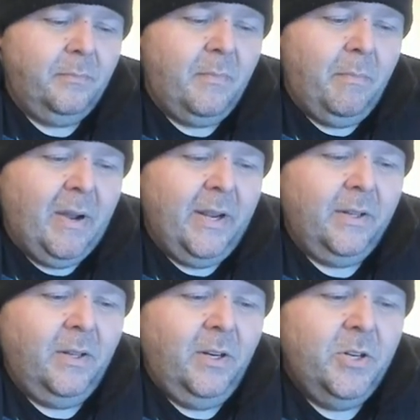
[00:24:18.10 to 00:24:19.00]
by and
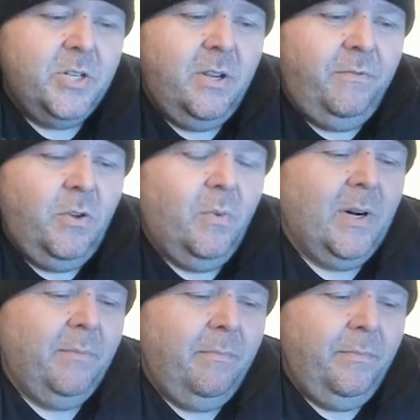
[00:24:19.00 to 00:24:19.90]
large, if you want
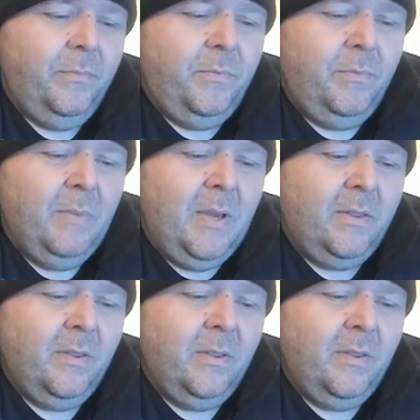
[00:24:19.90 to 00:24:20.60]
to make